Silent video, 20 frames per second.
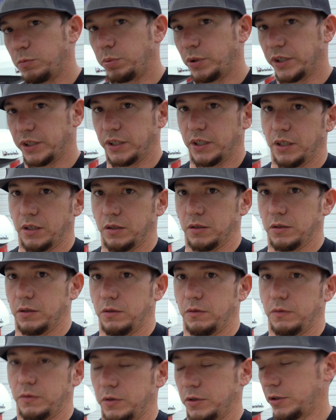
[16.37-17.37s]
breakdown
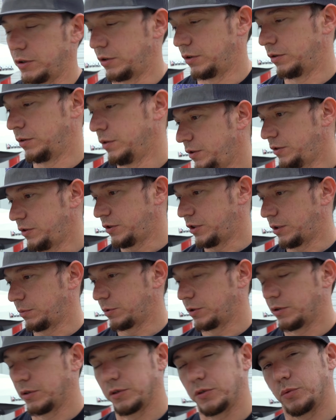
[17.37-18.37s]
of our shop
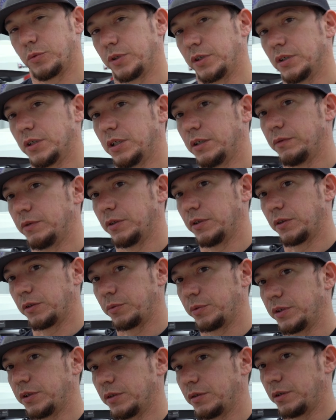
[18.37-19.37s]
car 2011
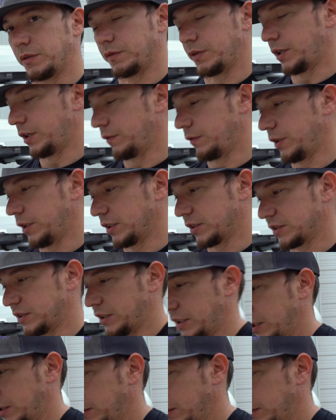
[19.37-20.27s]
335 Xi.